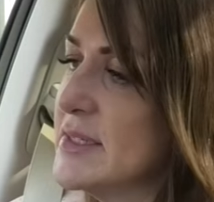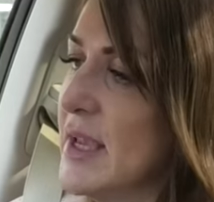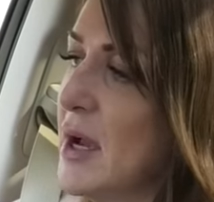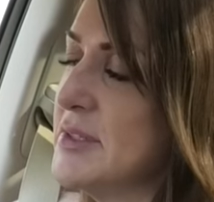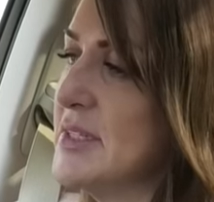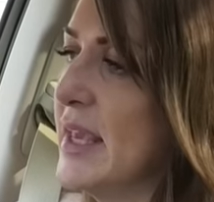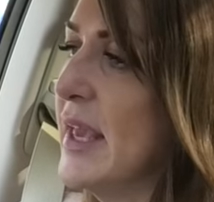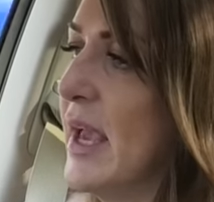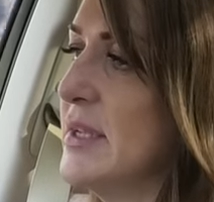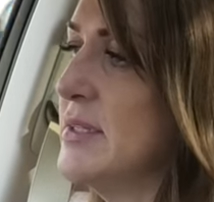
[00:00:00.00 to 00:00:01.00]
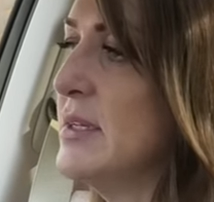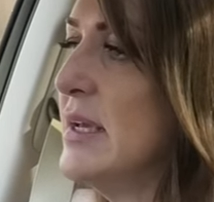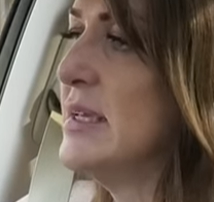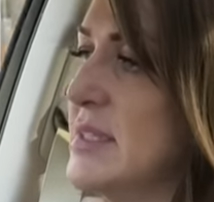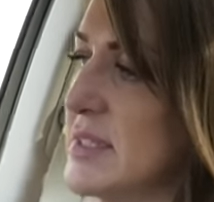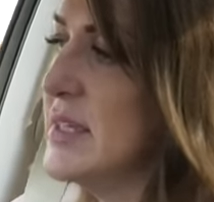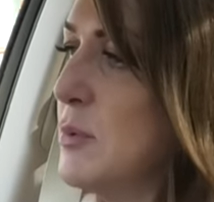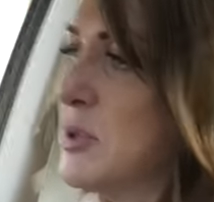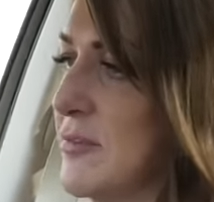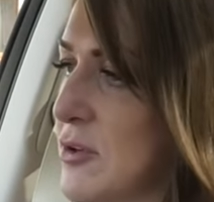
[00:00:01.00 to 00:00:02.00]
as hard as I can,
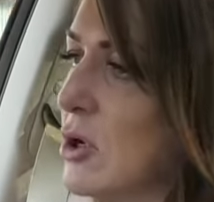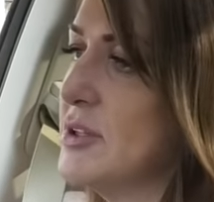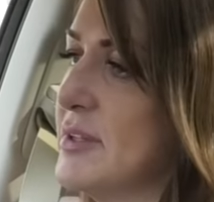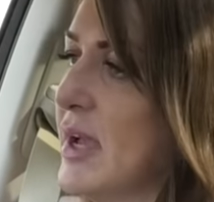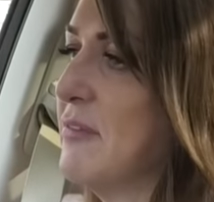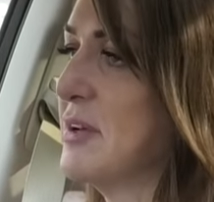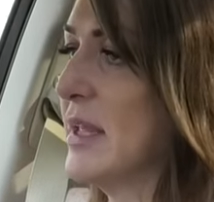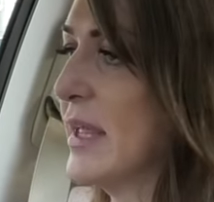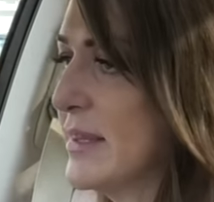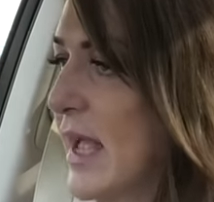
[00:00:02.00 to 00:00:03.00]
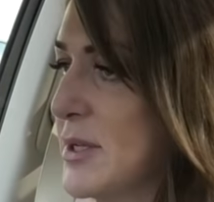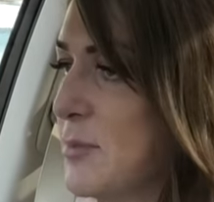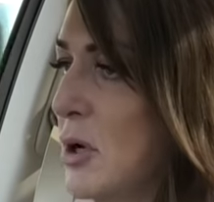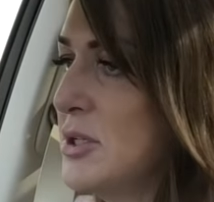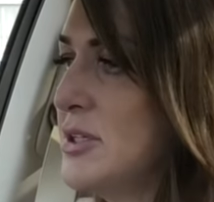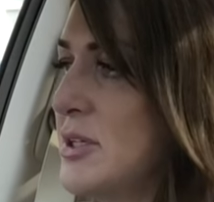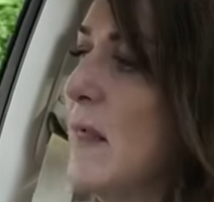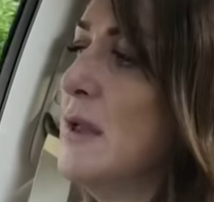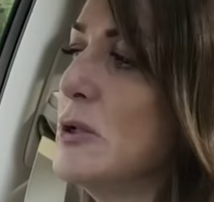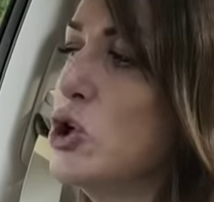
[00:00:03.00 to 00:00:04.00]
see what I've got after at that point,
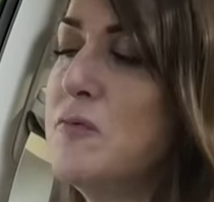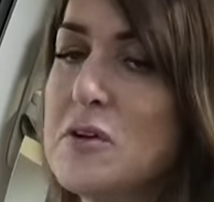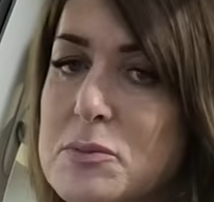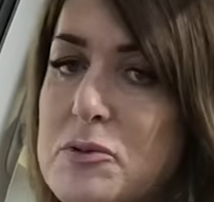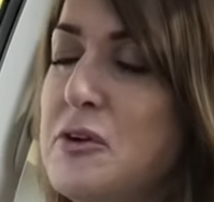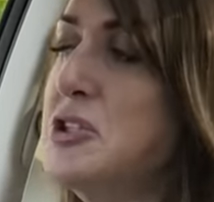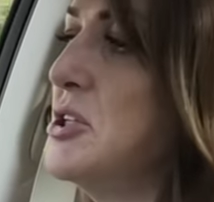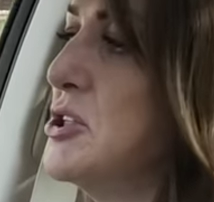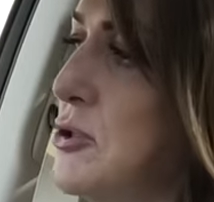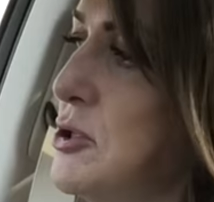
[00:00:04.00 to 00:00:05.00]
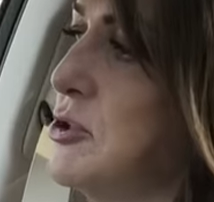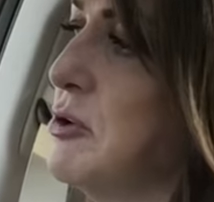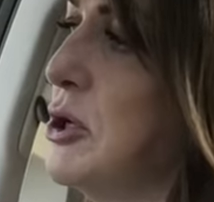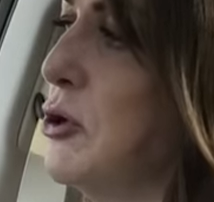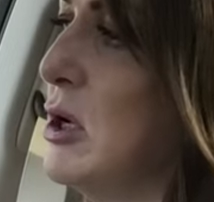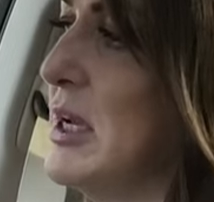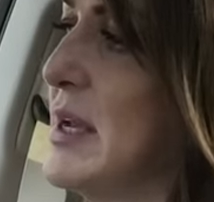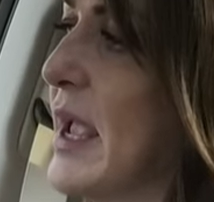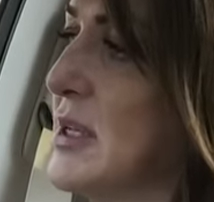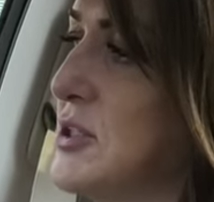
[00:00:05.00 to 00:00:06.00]
then I'll go for some revision surgery early
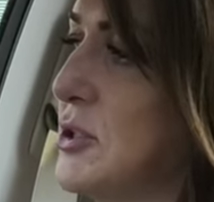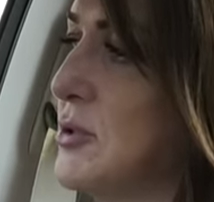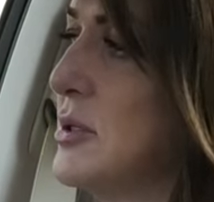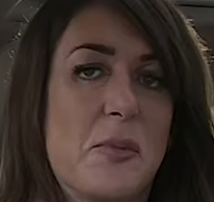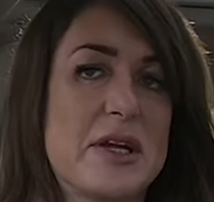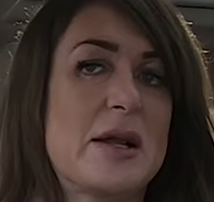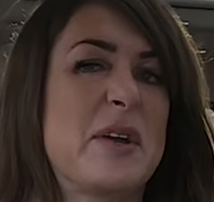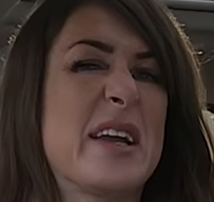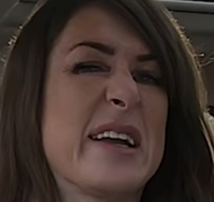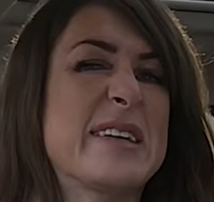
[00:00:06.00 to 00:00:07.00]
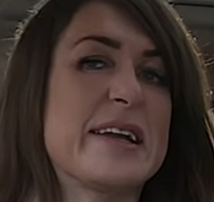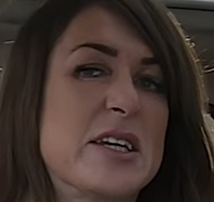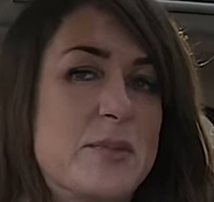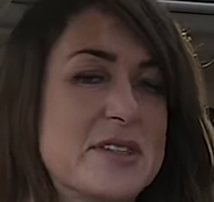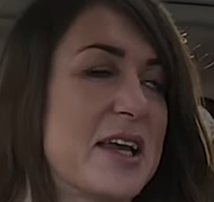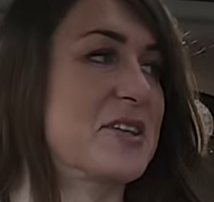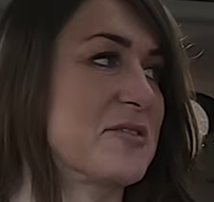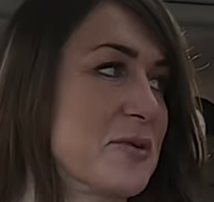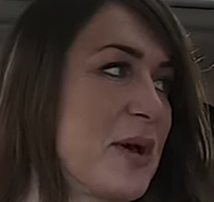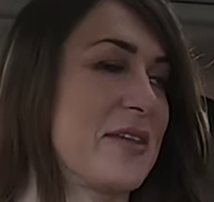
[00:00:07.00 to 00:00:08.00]
next year. But I'll be like 90%
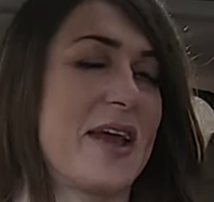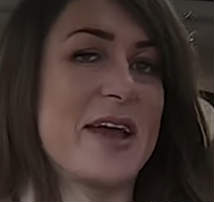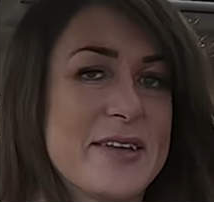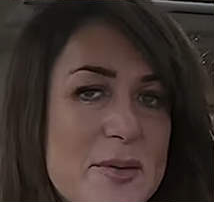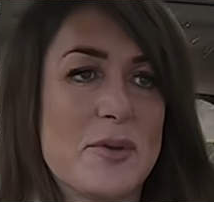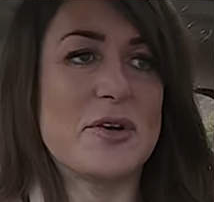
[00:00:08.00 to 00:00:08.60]
of the way there at that